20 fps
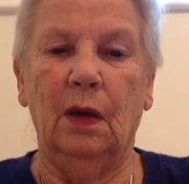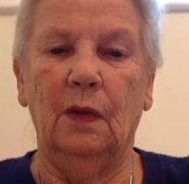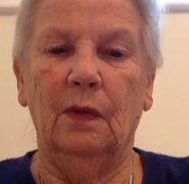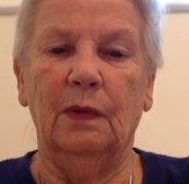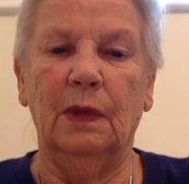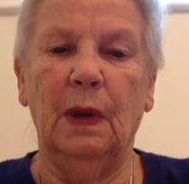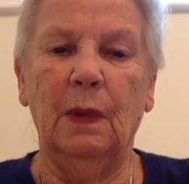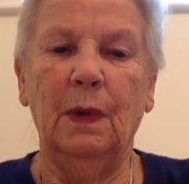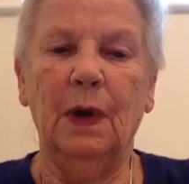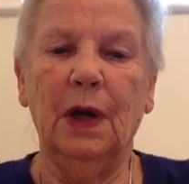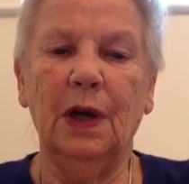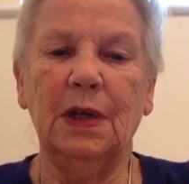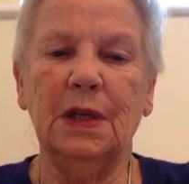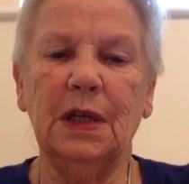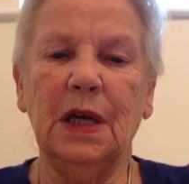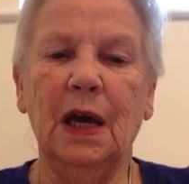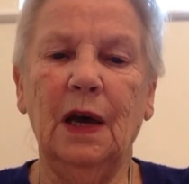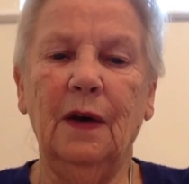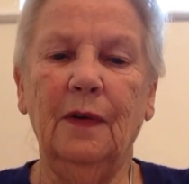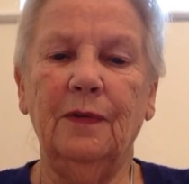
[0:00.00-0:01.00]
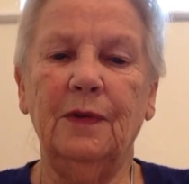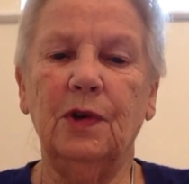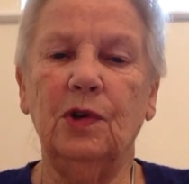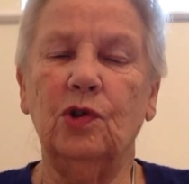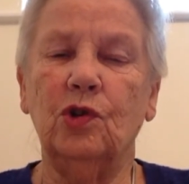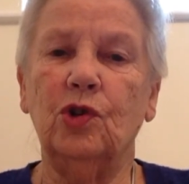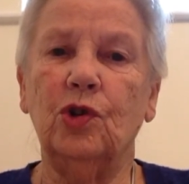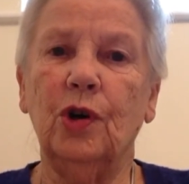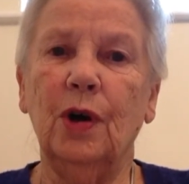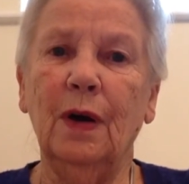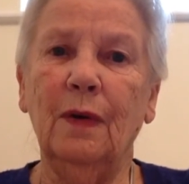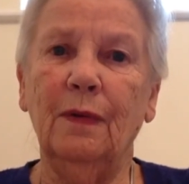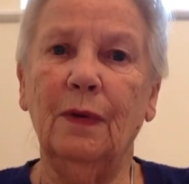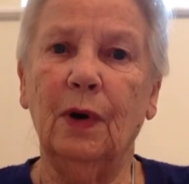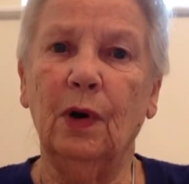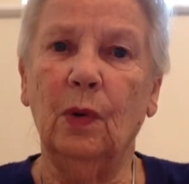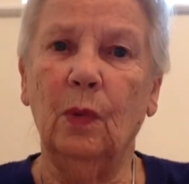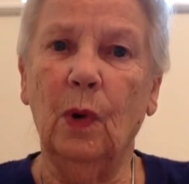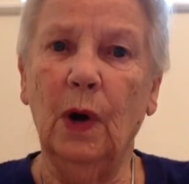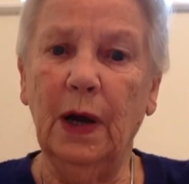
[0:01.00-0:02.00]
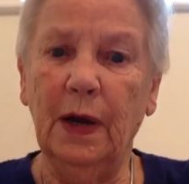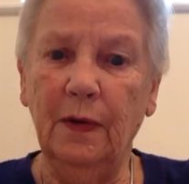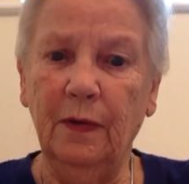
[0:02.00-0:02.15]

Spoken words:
They were going to have to travel away